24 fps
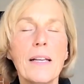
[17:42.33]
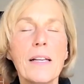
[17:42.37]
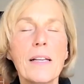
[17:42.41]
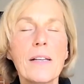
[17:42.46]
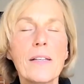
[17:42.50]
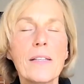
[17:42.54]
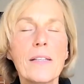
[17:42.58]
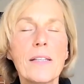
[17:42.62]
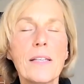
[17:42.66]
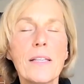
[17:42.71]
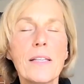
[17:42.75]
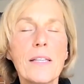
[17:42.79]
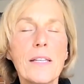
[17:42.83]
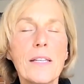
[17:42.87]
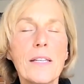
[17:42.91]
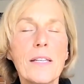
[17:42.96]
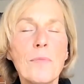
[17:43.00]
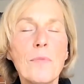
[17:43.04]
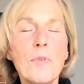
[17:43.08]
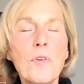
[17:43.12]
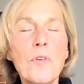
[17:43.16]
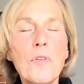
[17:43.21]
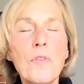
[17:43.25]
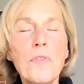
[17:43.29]
Because as you
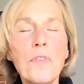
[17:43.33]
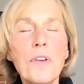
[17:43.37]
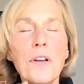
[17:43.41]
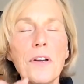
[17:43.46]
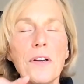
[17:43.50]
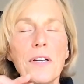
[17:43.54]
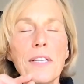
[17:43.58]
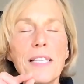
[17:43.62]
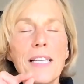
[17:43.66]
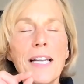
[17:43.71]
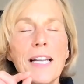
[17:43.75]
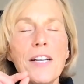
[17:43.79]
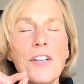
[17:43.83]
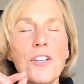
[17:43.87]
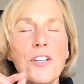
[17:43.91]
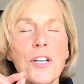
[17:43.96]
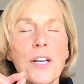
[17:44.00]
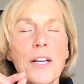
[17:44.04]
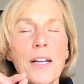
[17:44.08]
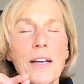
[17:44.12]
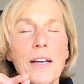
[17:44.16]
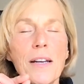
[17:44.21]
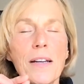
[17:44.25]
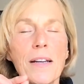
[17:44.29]
move your
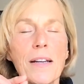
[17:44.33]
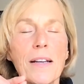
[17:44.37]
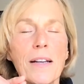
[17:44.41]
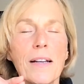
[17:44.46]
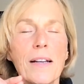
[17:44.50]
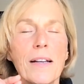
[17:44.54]
attention